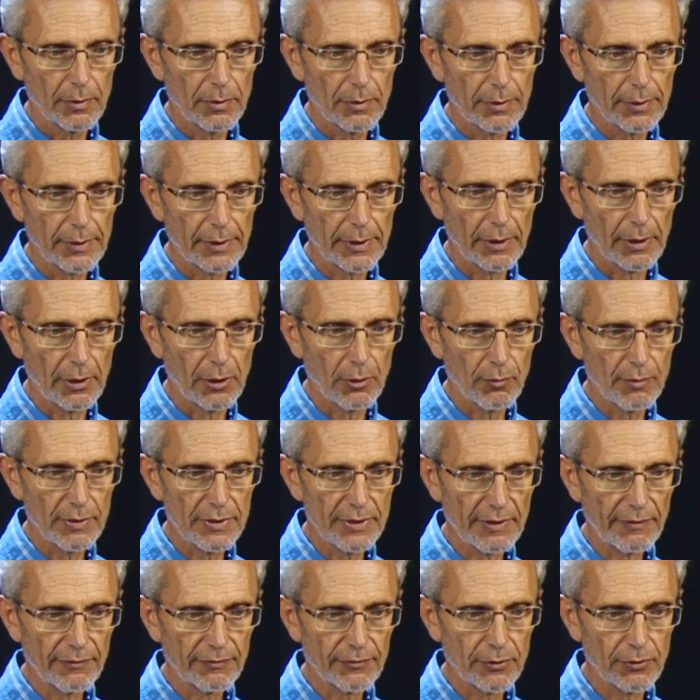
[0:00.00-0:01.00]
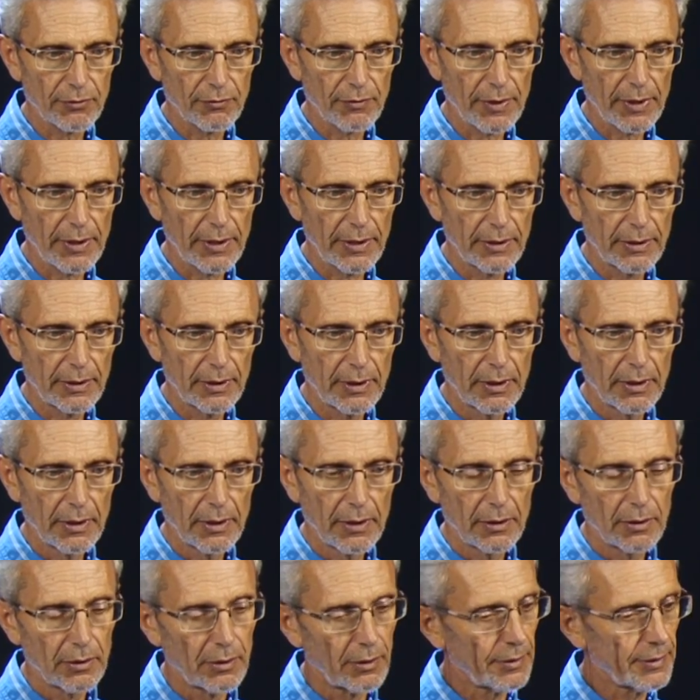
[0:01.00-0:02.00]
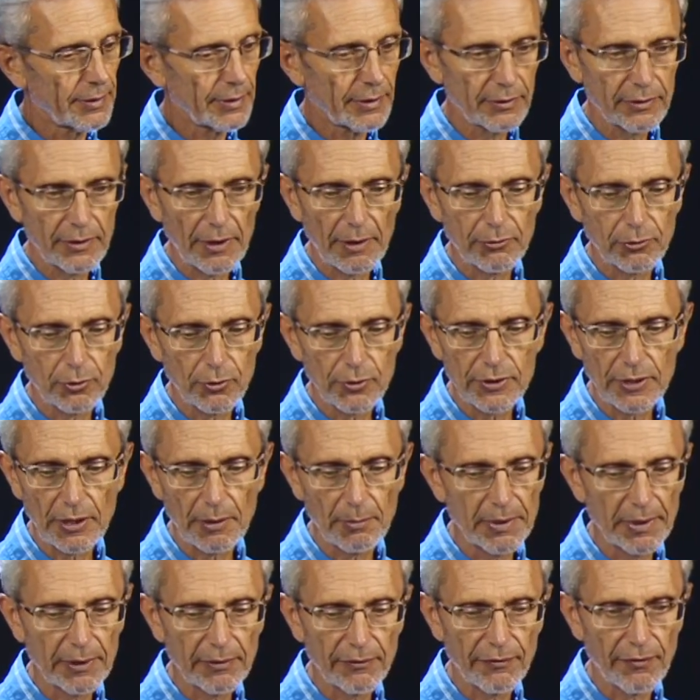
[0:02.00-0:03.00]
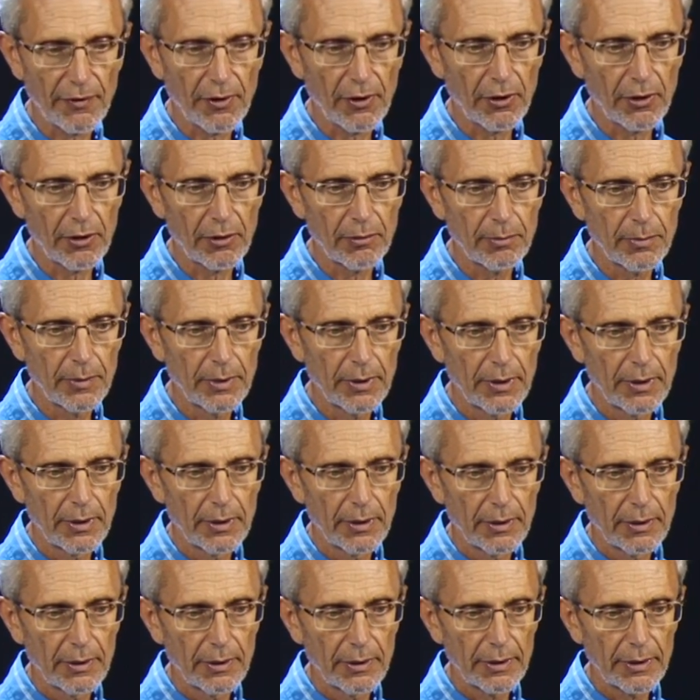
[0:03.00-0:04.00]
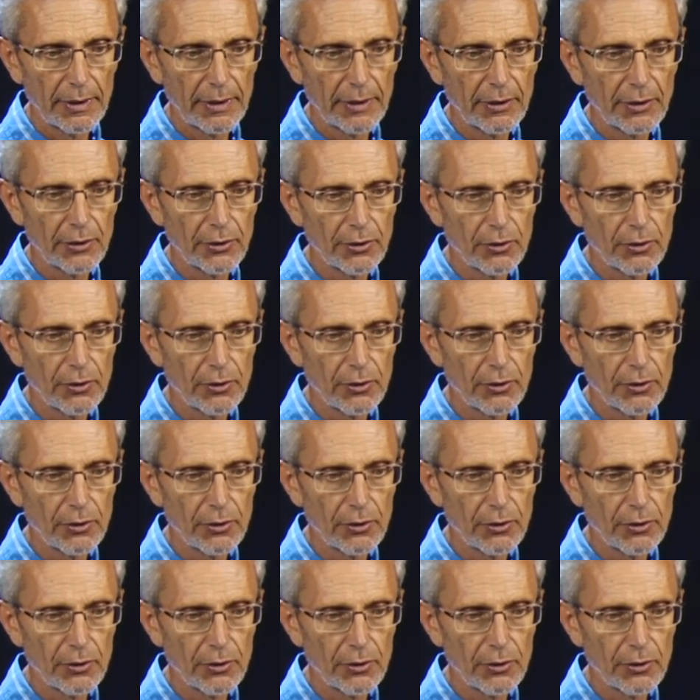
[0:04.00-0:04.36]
Okay, always after rain. Those are big farms in the